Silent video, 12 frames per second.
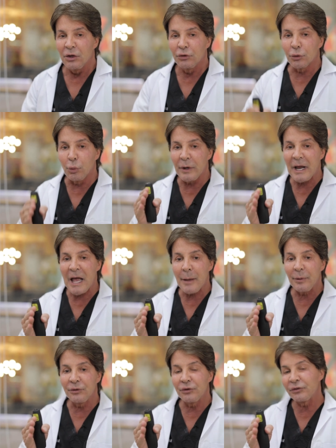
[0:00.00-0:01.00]
So what
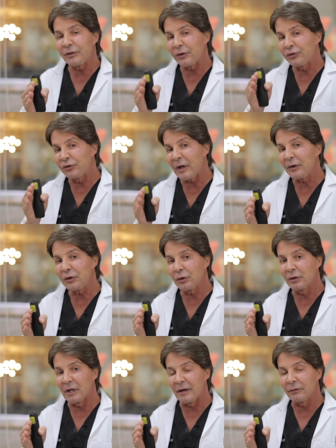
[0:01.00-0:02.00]
happens is the
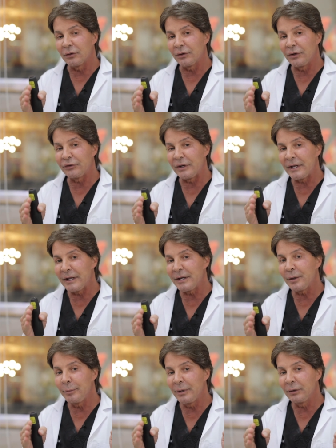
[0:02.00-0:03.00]
cellular level is an
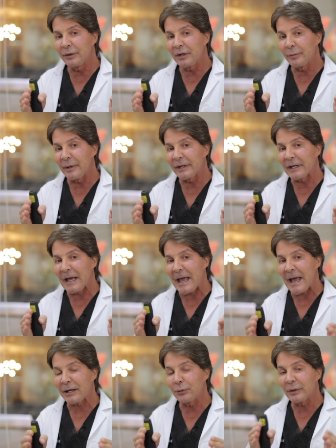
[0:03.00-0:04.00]
inability to make
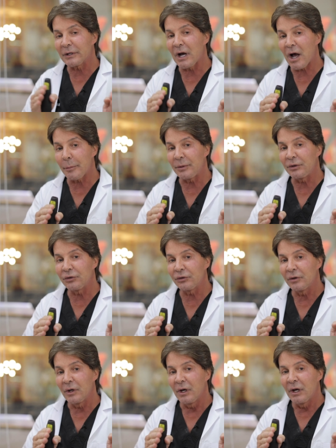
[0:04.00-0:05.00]
accurate
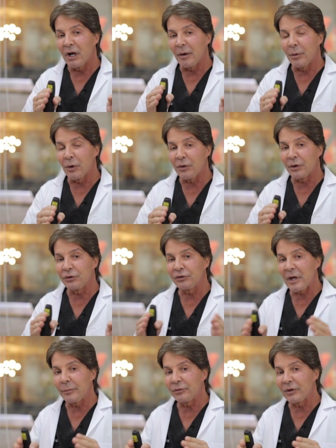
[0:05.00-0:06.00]
copies of both our
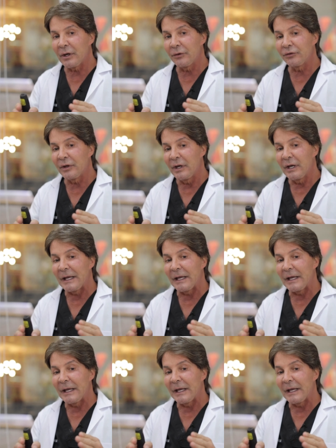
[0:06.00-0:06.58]
stem cells